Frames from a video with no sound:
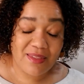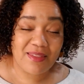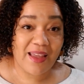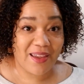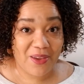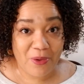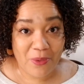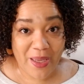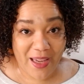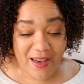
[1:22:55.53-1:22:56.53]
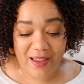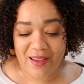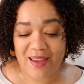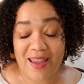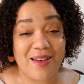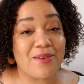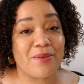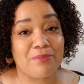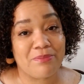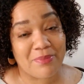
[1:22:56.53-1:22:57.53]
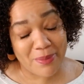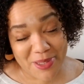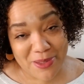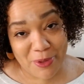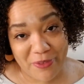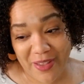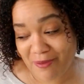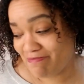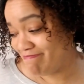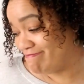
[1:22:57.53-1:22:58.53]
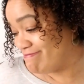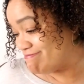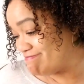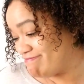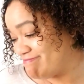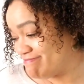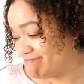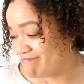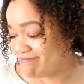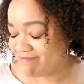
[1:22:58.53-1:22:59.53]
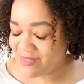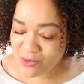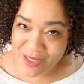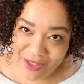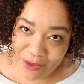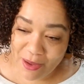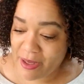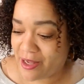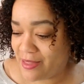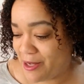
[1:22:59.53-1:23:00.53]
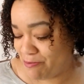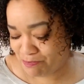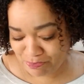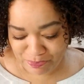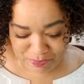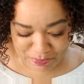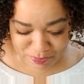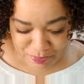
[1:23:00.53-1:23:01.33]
Thank you, Annie and Mama Smurfy. Sweet story behind that.